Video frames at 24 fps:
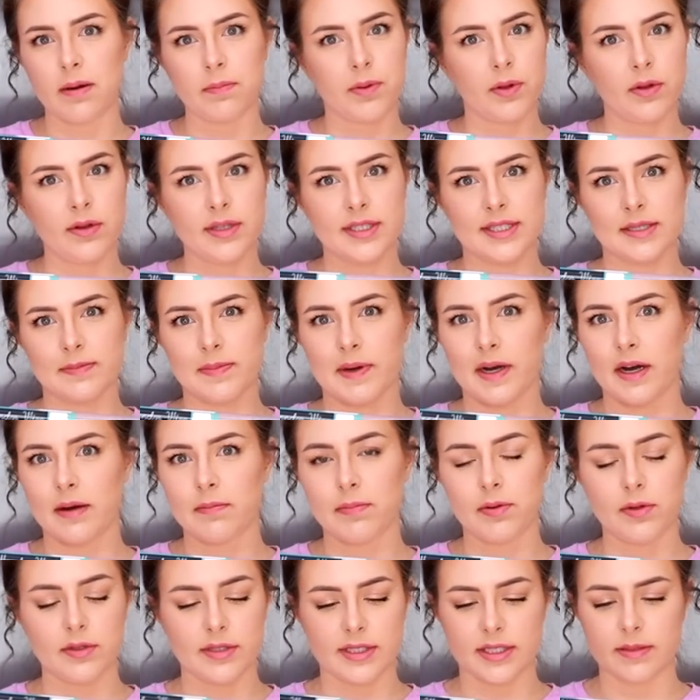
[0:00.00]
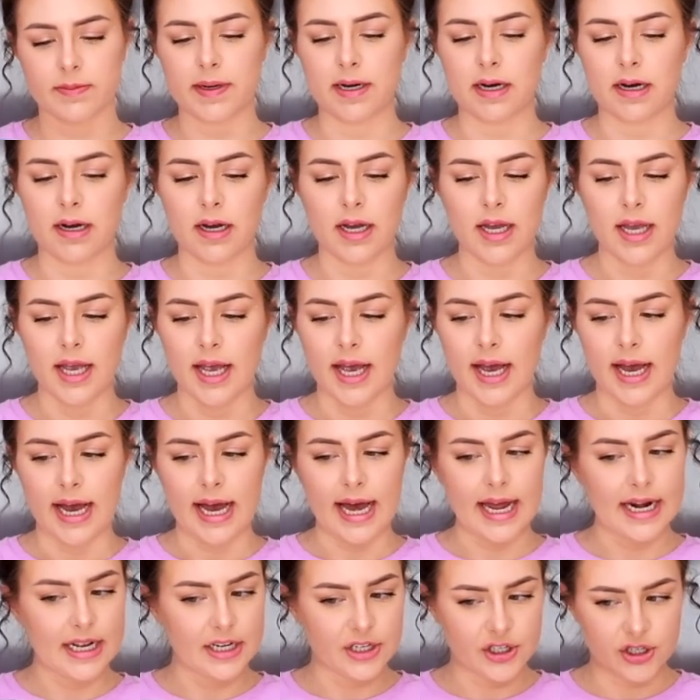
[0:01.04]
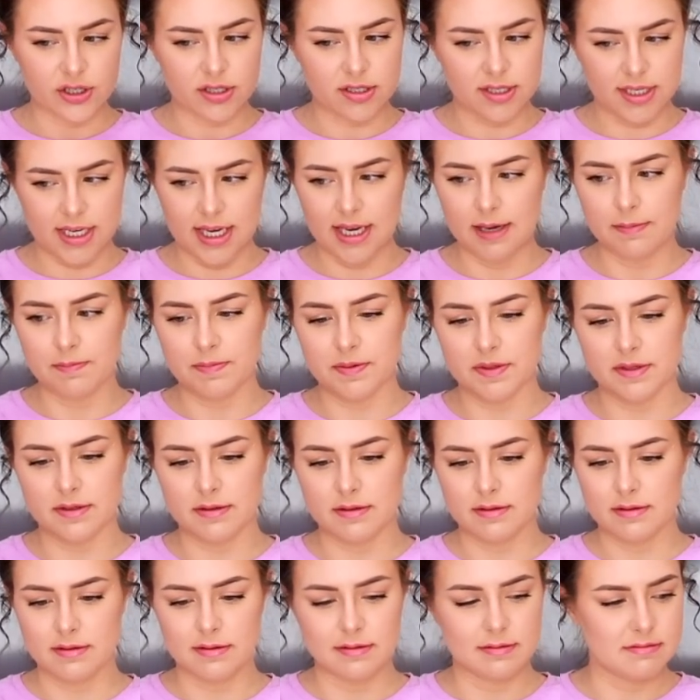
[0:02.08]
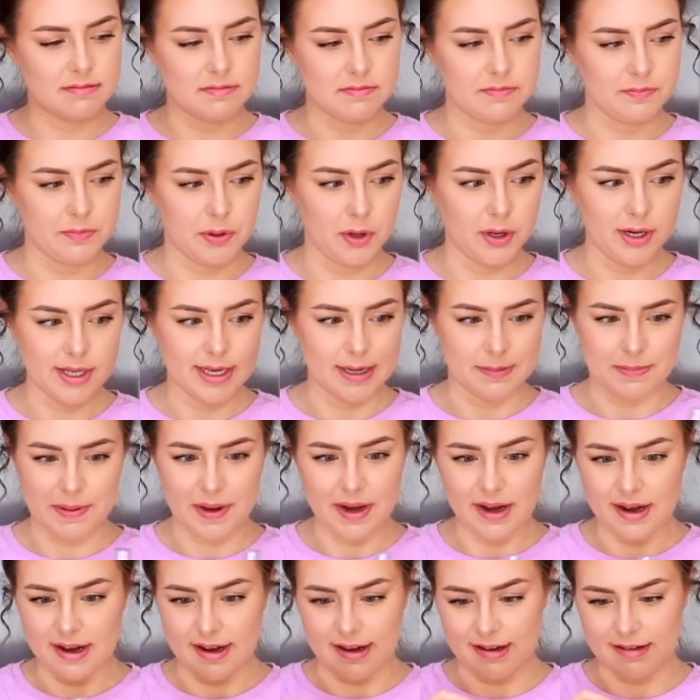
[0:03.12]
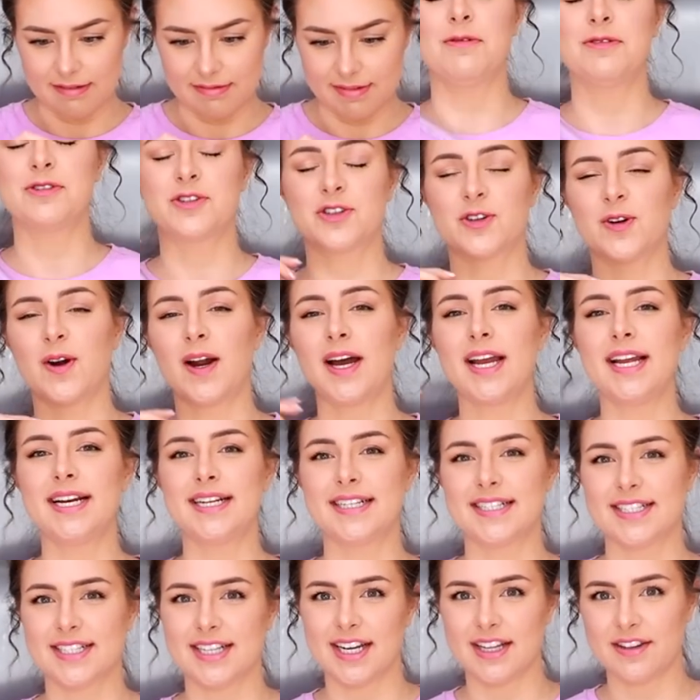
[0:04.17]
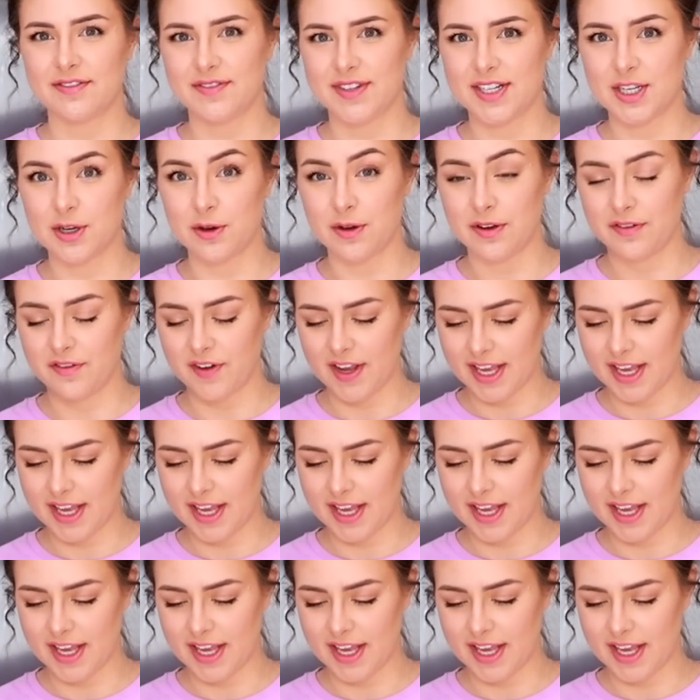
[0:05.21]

and pull this apart and pull this apart, and it just keeps pulling apart. I will try and insert the video if I